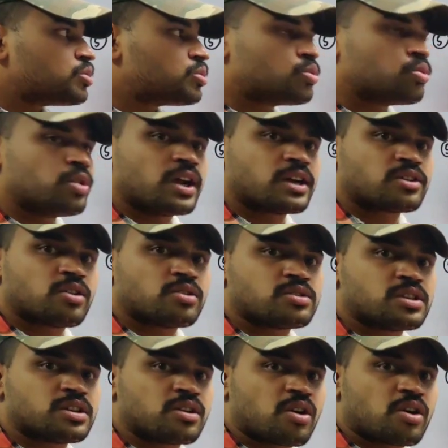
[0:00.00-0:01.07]
2
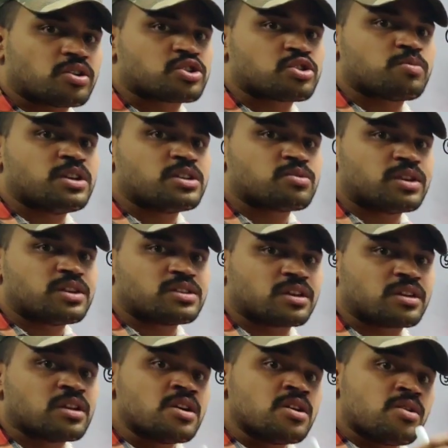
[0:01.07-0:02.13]
electrons it lost means what is
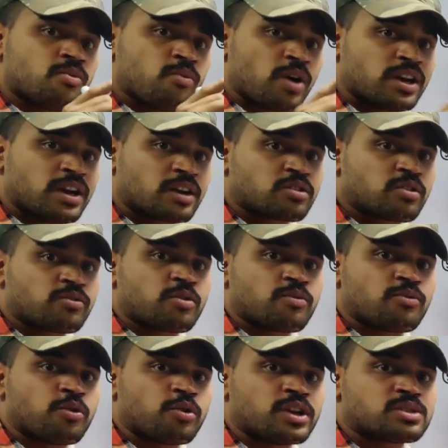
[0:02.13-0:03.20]
that? 1 electron from
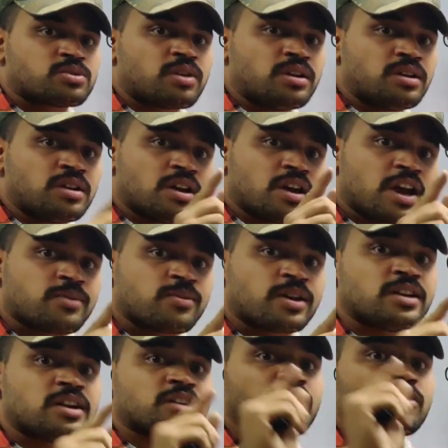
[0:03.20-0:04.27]
4s1 and 1
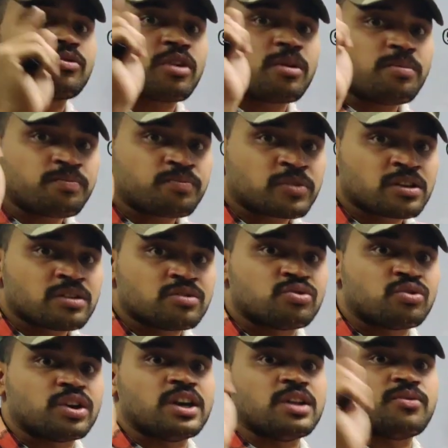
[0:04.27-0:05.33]
electron from
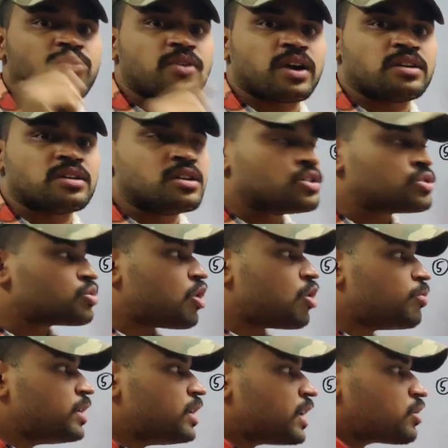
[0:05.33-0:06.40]
3d5. So
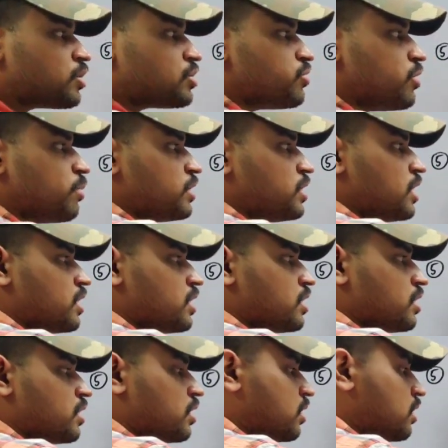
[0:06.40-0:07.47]
how many electrons will be there
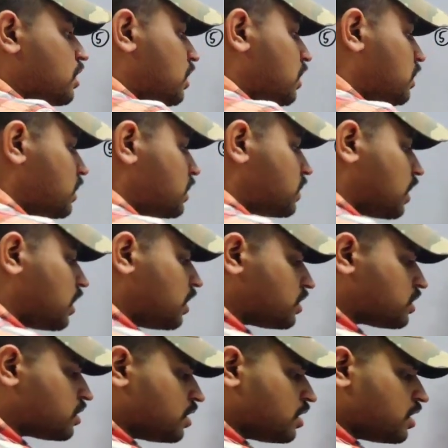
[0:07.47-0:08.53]
here? In this
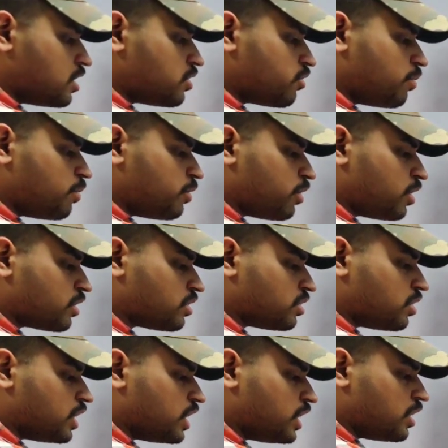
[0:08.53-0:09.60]
case, it will be what?
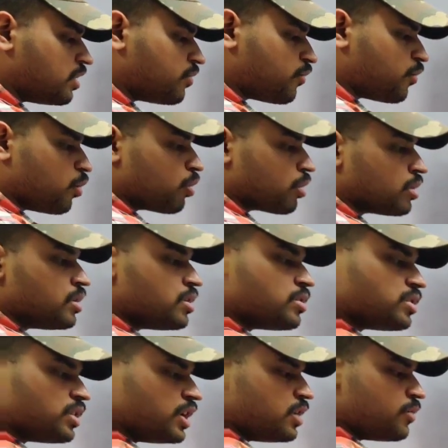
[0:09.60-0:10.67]

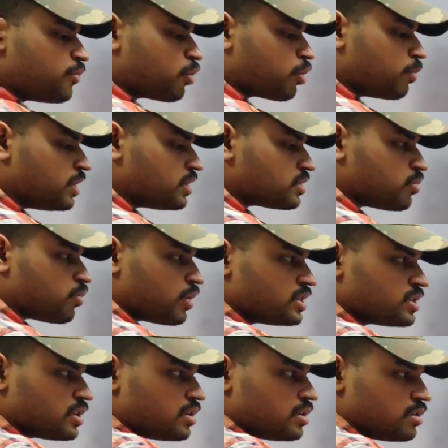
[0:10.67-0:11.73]
3d4. 3d4 means what
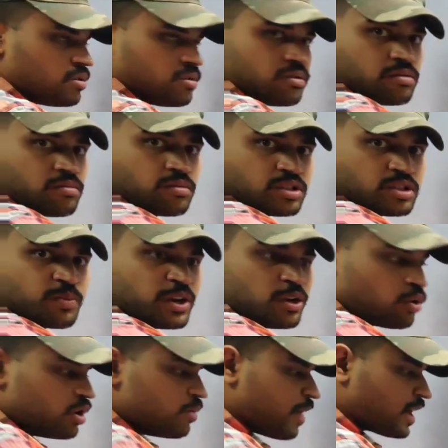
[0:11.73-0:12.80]
is the spin
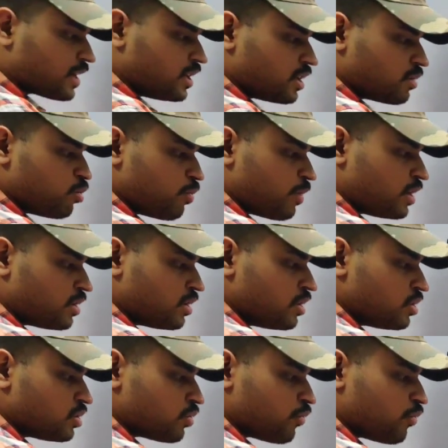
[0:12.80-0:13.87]
only magnetic
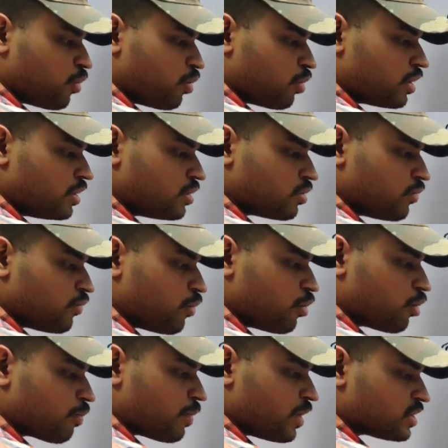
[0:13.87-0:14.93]
moment? So 4 into
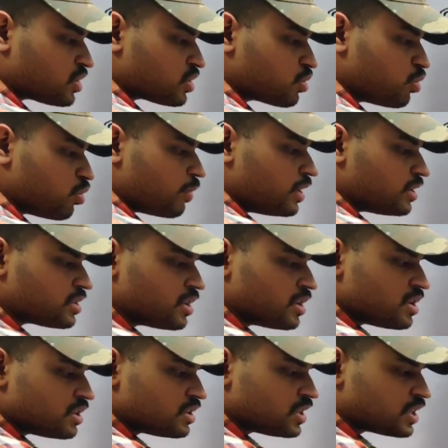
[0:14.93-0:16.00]
4 plus 2 means
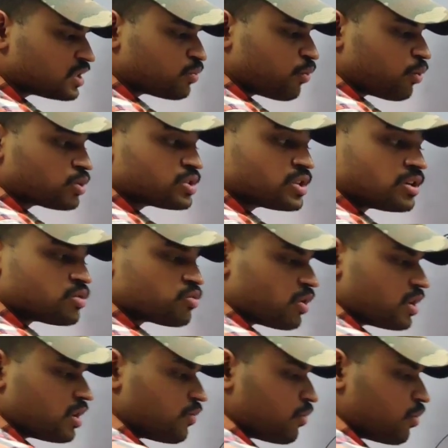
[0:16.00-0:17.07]
6 4s are
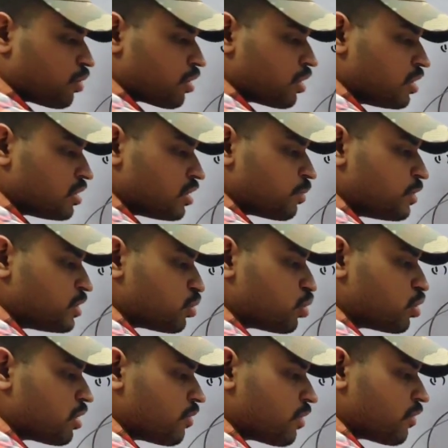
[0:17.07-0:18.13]
24. That means
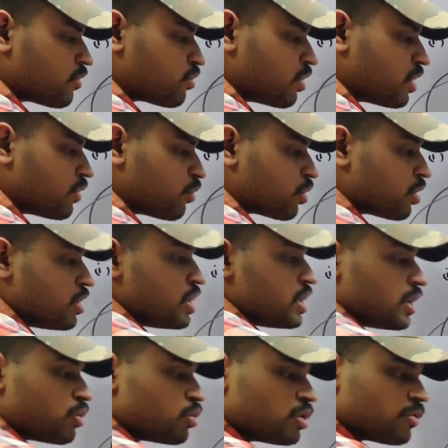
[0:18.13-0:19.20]
root over of 24.
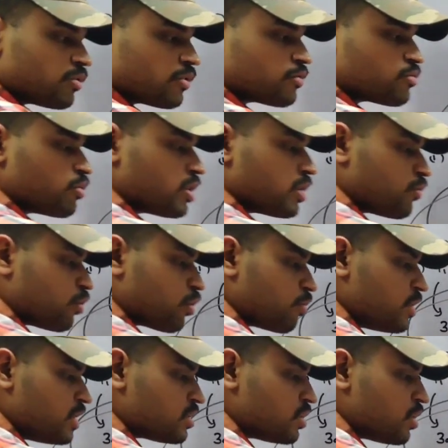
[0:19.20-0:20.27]
Root over of 24
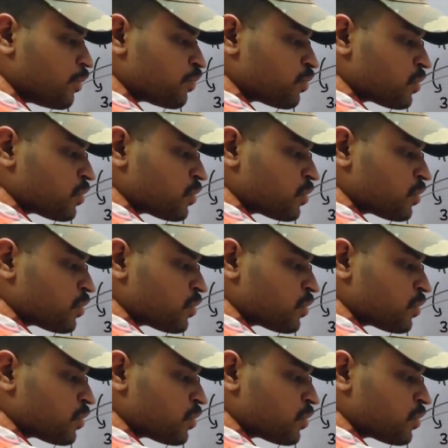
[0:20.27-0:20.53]
means,